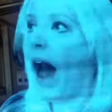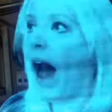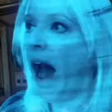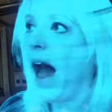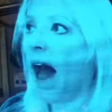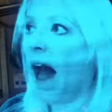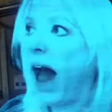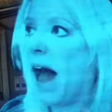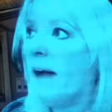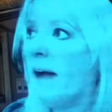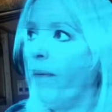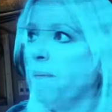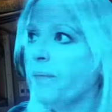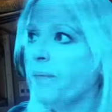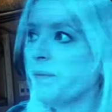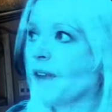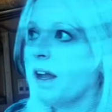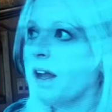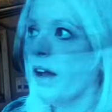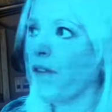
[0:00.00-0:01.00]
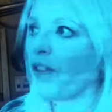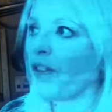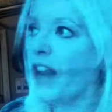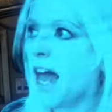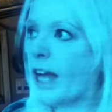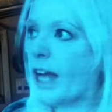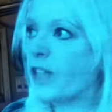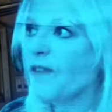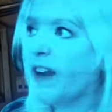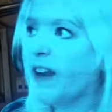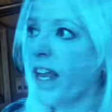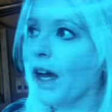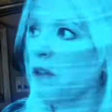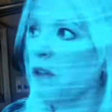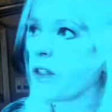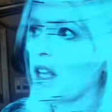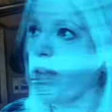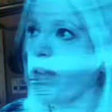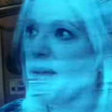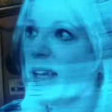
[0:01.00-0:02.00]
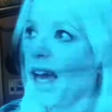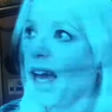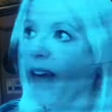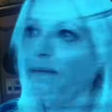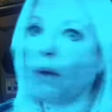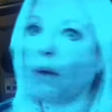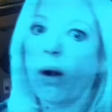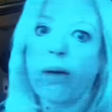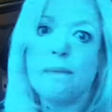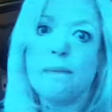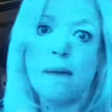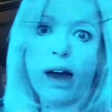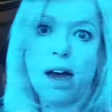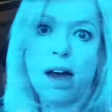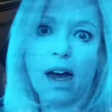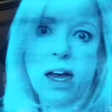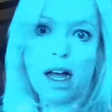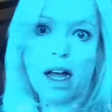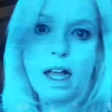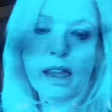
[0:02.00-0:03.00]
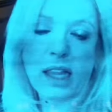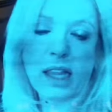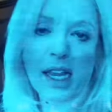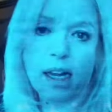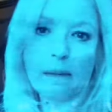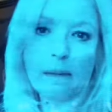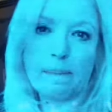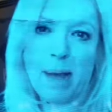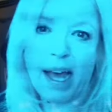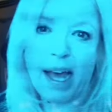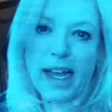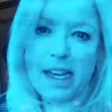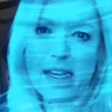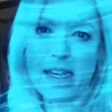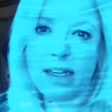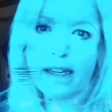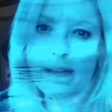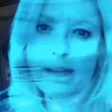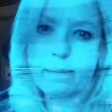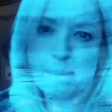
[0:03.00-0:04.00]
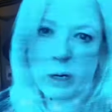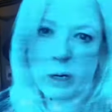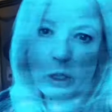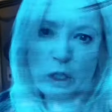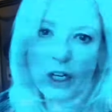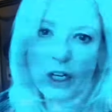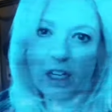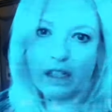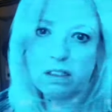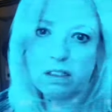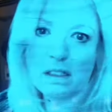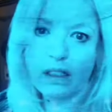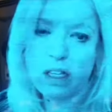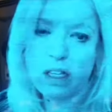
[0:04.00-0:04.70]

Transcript: Uh, the next video is going to be kind of more uh, a little bit personal,